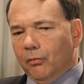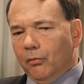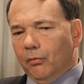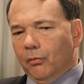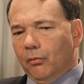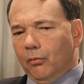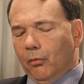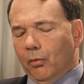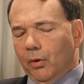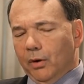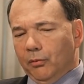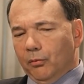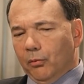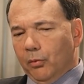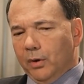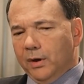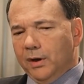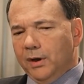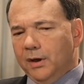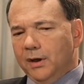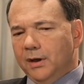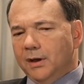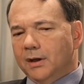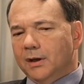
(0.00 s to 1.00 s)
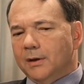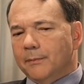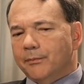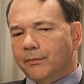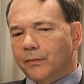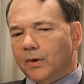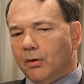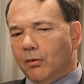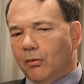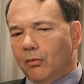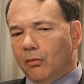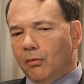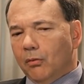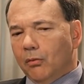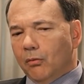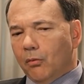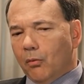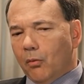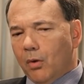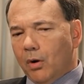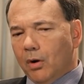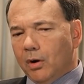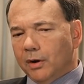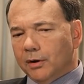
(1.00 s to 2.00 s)
when we
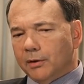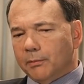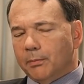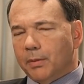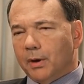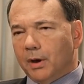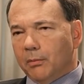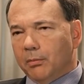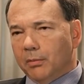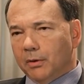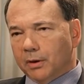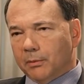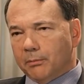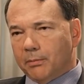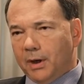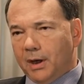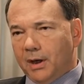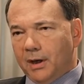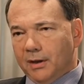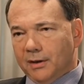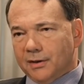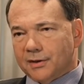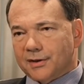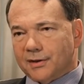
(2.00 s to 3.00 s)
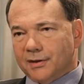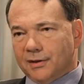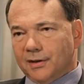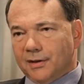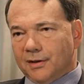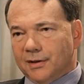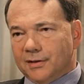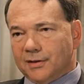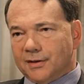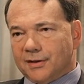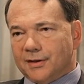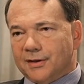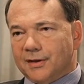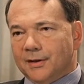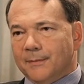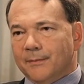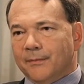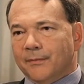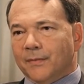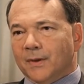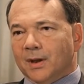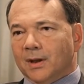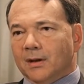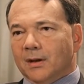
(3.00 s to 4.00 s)
want public policies,
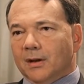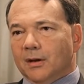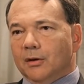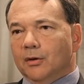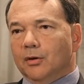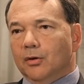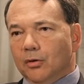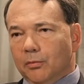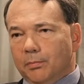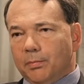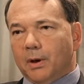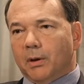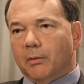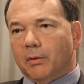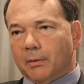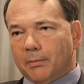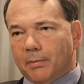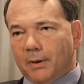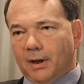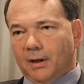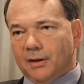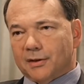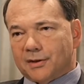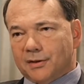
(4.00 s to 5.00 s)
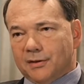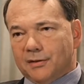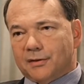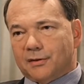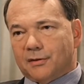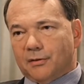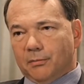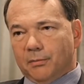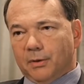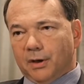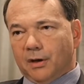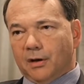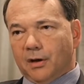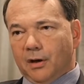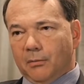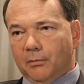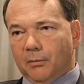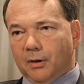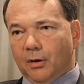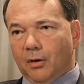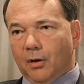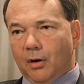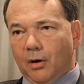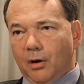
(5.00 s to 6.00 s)
new public policies to become
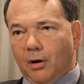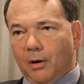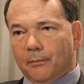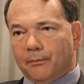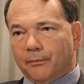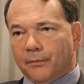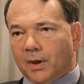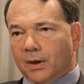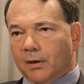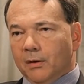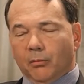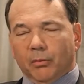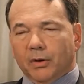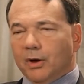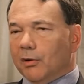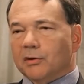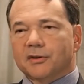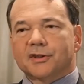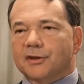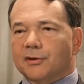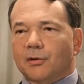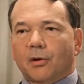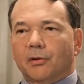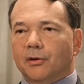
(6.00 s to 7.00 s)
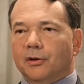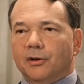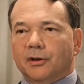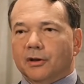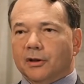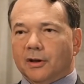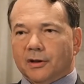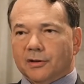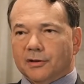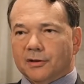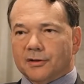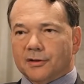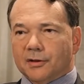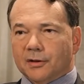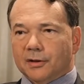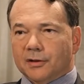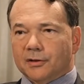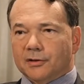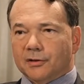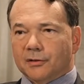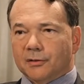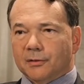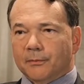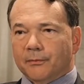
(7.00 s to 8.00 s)
law, we don't start in the
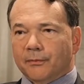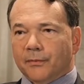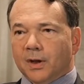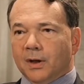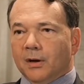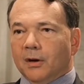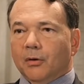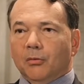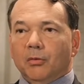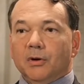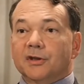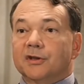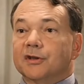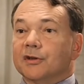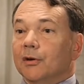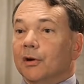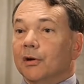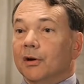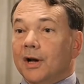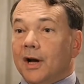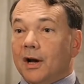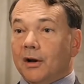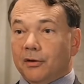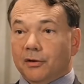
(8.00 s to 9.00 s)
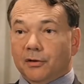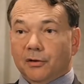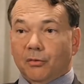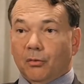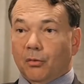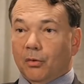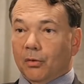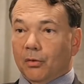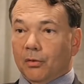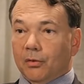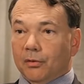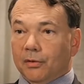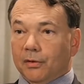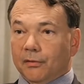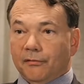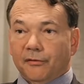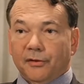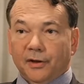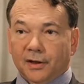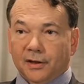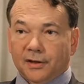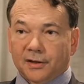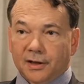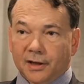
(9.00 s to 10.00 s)
legislature. We start out in the world of
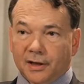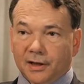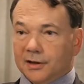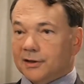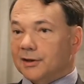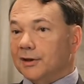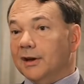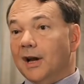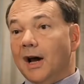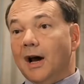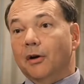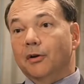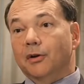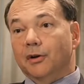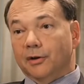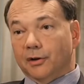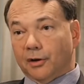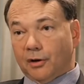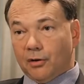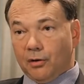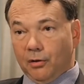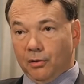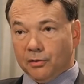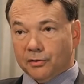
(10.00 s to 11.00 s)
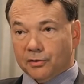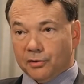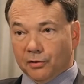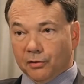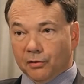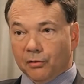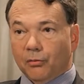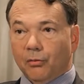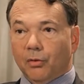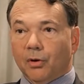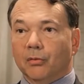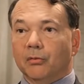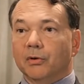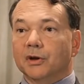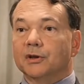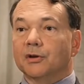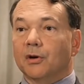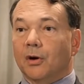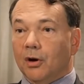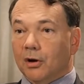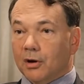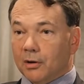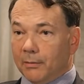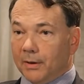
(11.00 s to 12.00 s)
think tanks and out in the culture where we
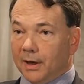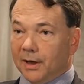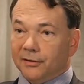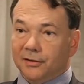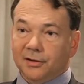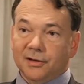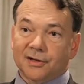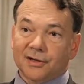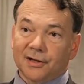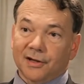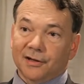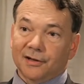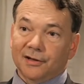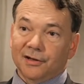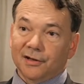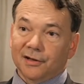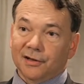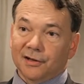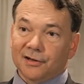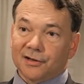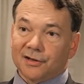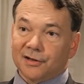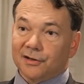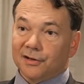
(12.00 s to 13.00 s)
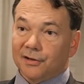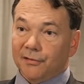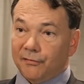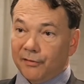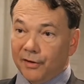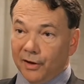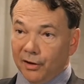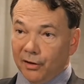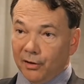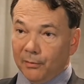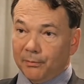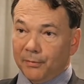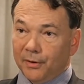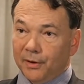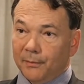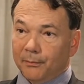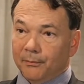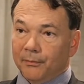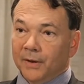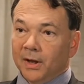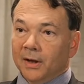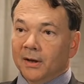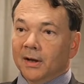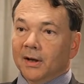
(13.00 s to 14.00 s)
talk about these ideas and develop them
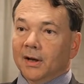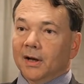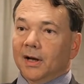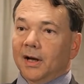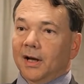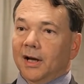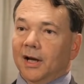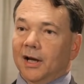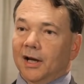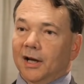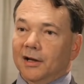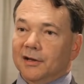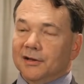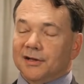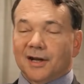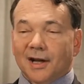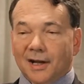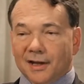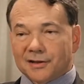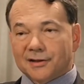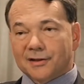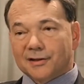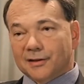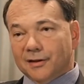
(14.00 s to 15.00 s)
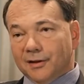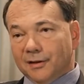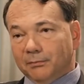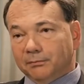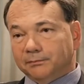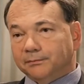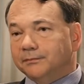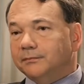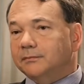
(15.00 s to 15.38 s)
and test them.